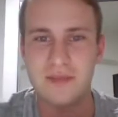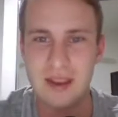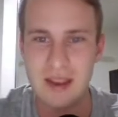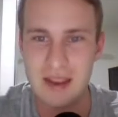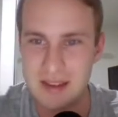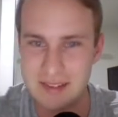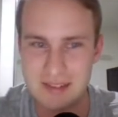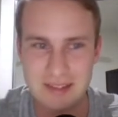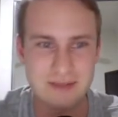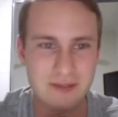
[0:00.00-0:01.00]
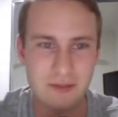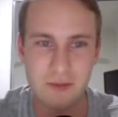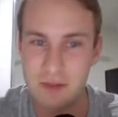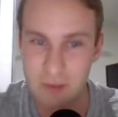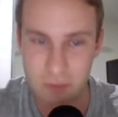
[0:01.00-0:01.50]
is
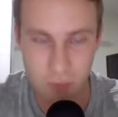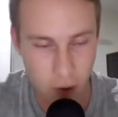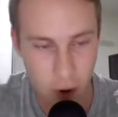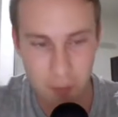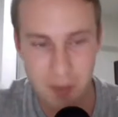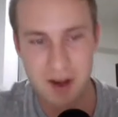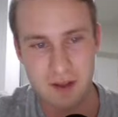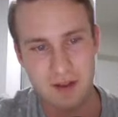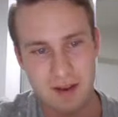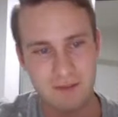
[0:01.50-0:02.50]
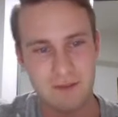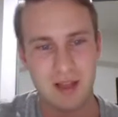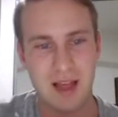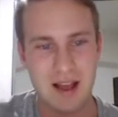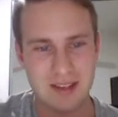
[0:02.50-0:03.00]
well better than the
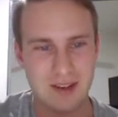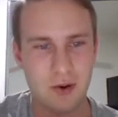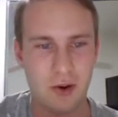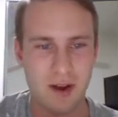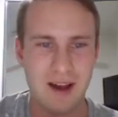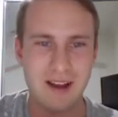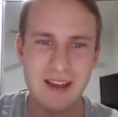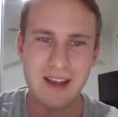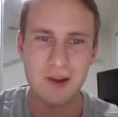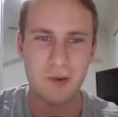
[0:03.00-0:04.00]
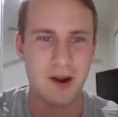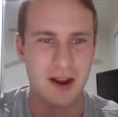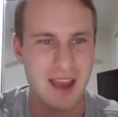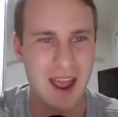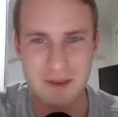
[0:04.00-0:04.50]
last quarter where
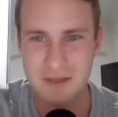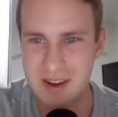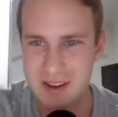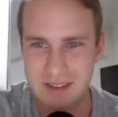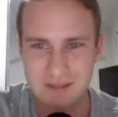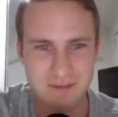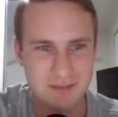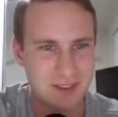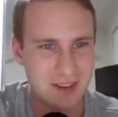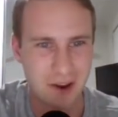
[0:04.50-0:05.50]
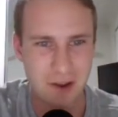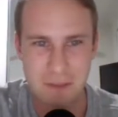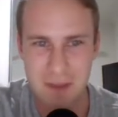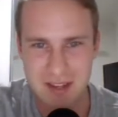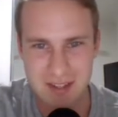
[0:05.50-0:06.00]
it came in at a
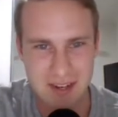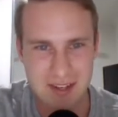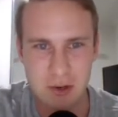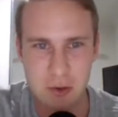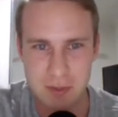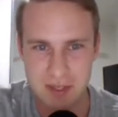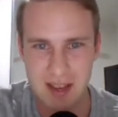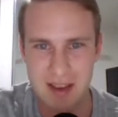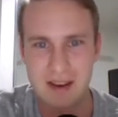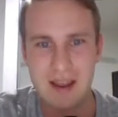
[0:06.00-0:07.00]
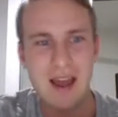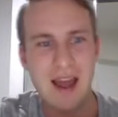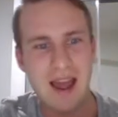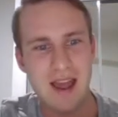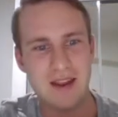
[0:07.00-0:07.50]
measly 2%.
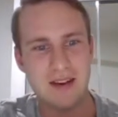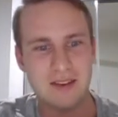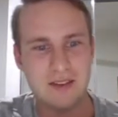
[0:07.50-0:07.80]
And